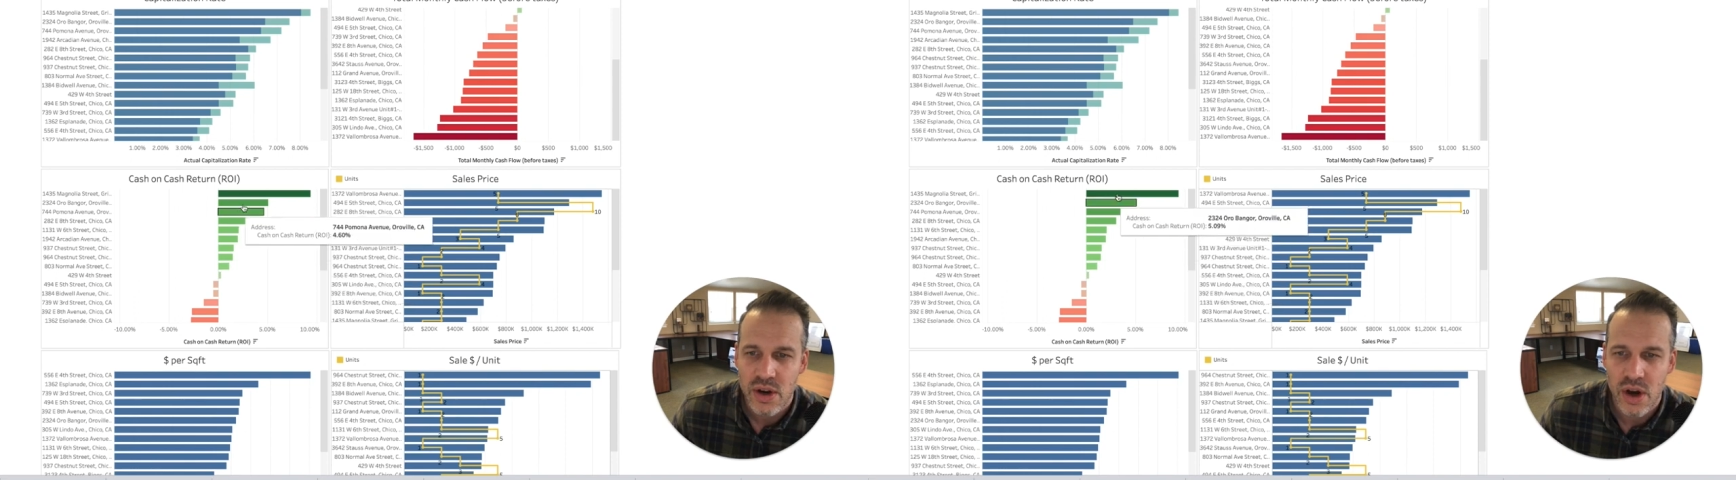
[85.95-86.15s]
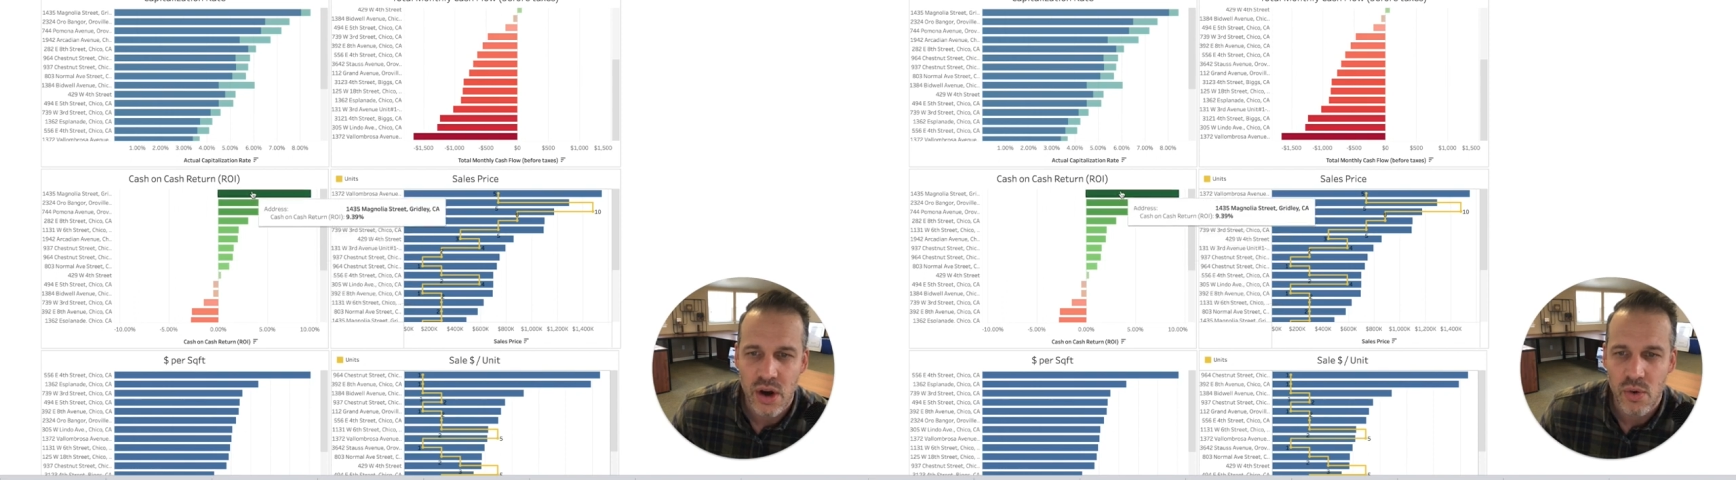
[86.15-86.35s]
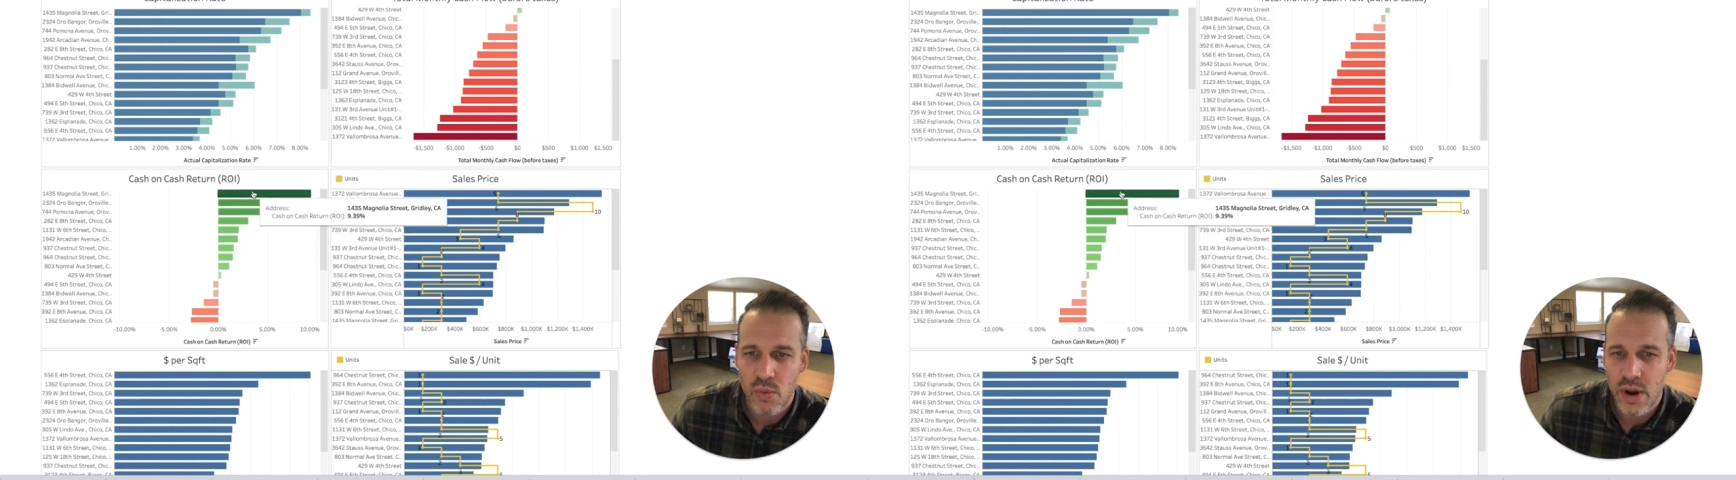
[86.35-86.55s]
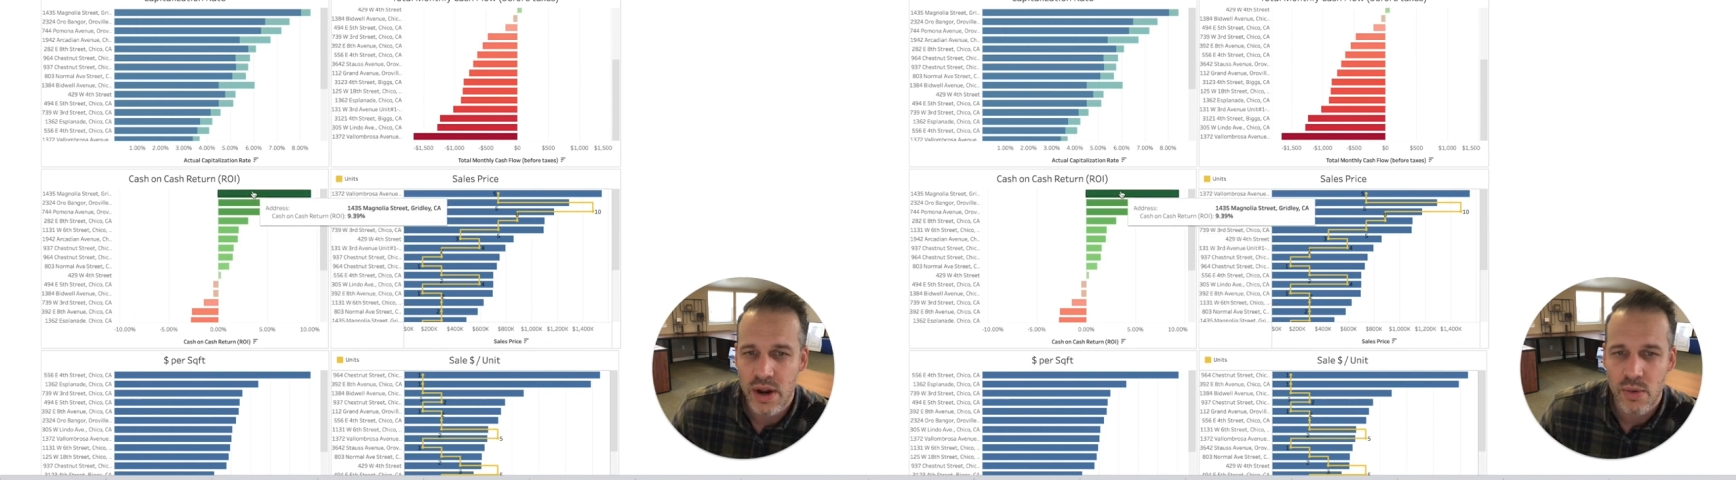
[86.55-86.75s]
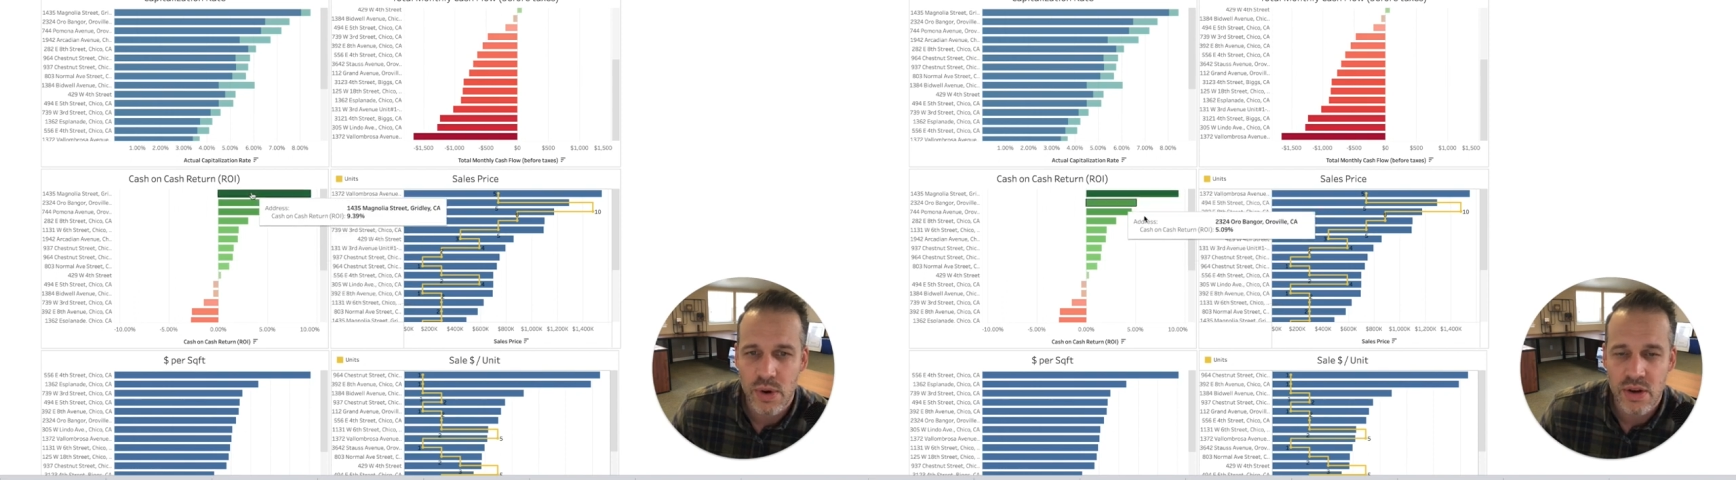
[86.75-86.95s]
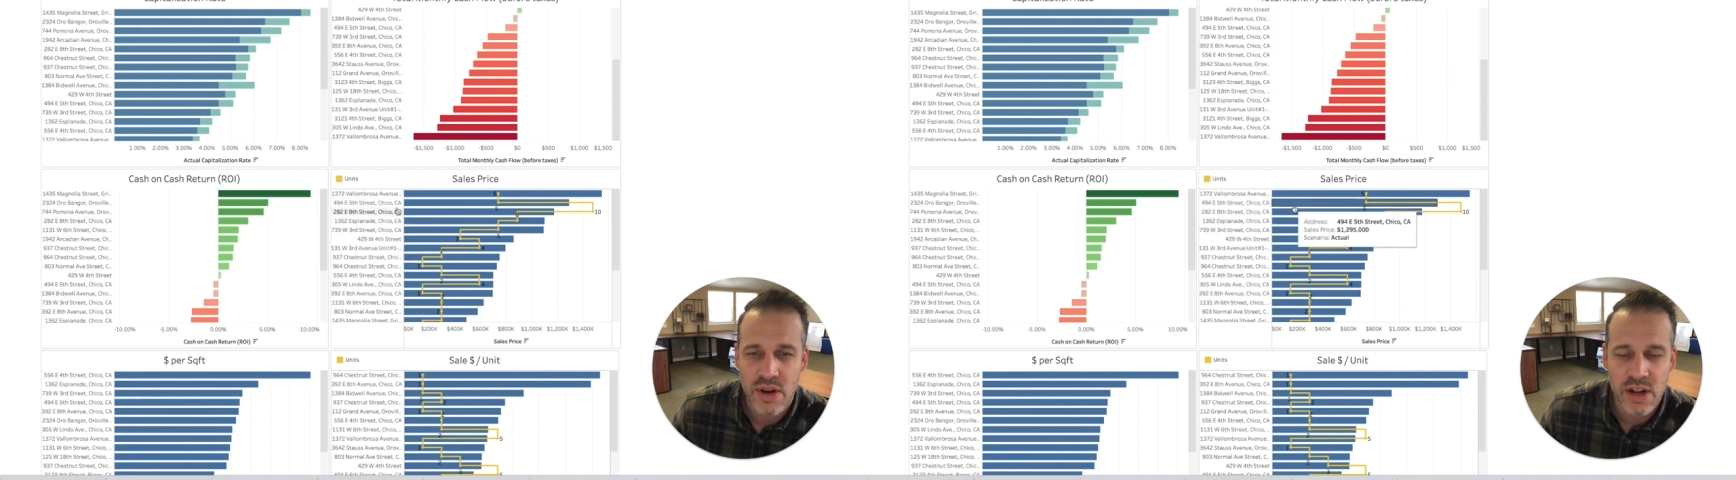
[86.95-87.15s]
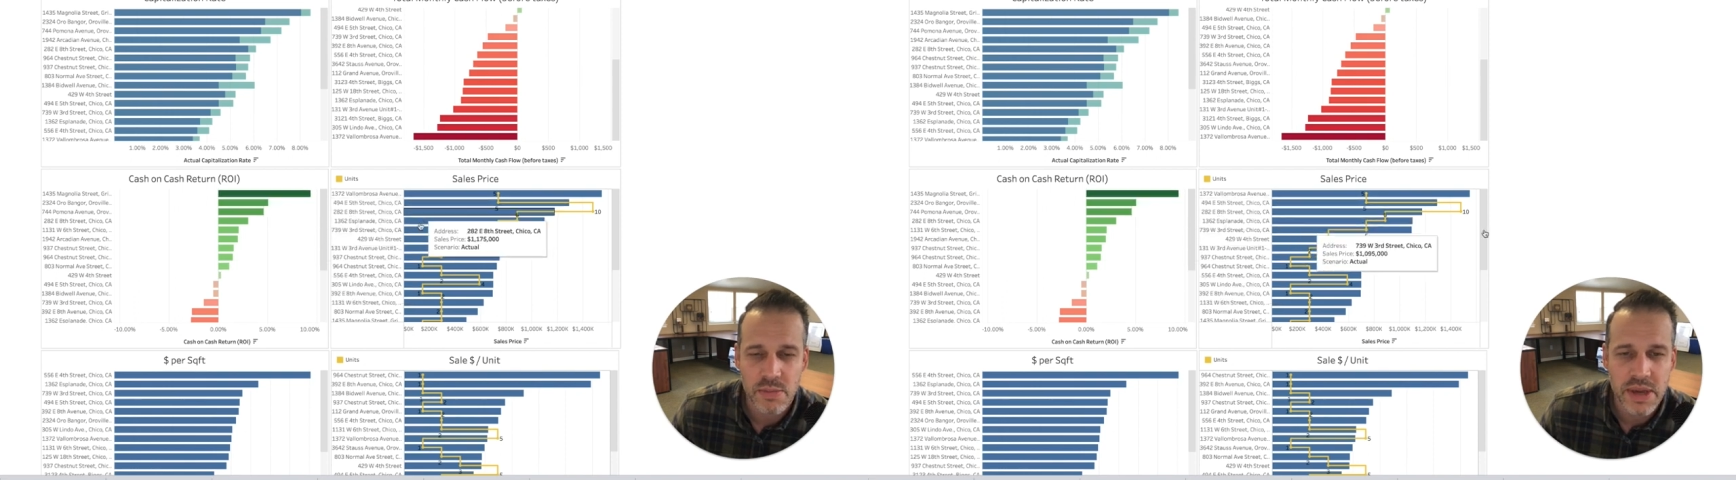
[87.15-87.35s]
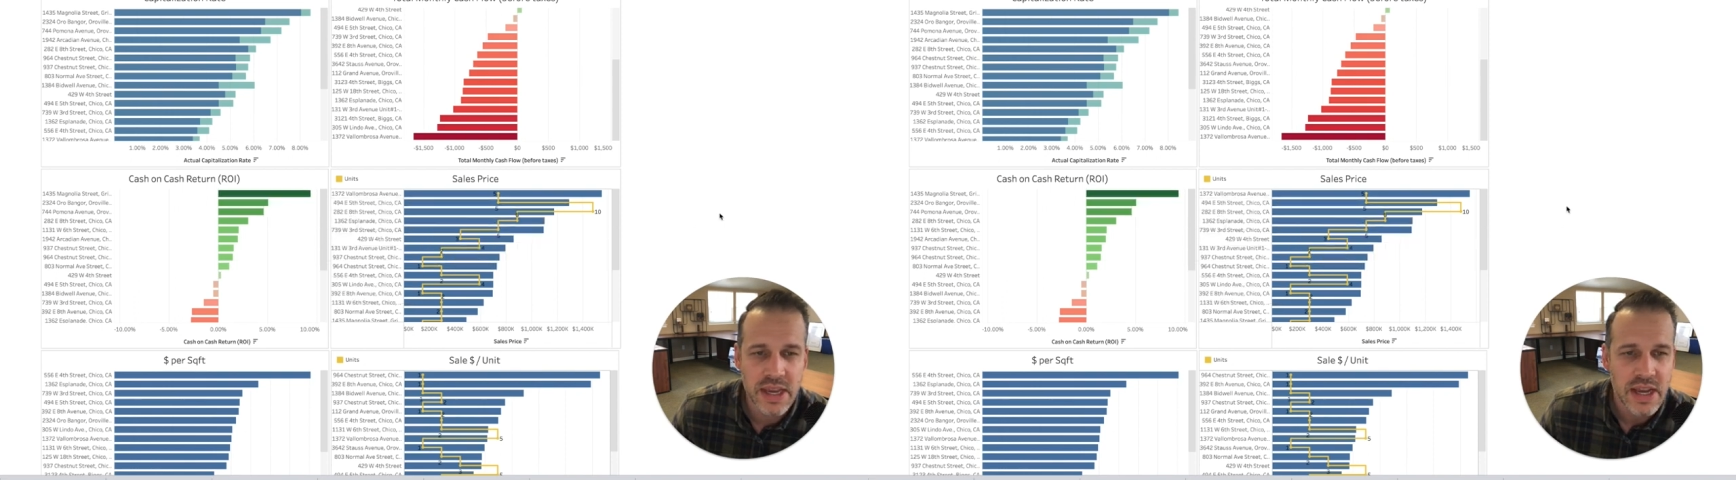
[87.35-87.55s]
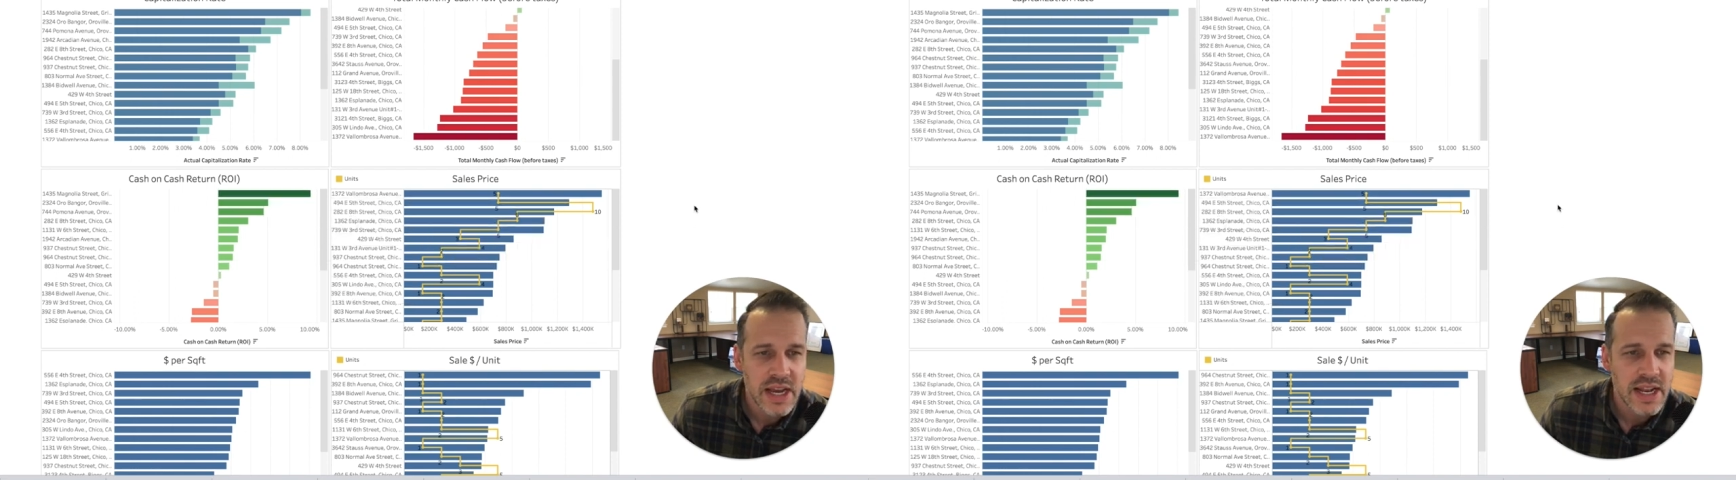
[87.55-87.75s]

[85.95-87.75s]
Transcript: where you're going to be.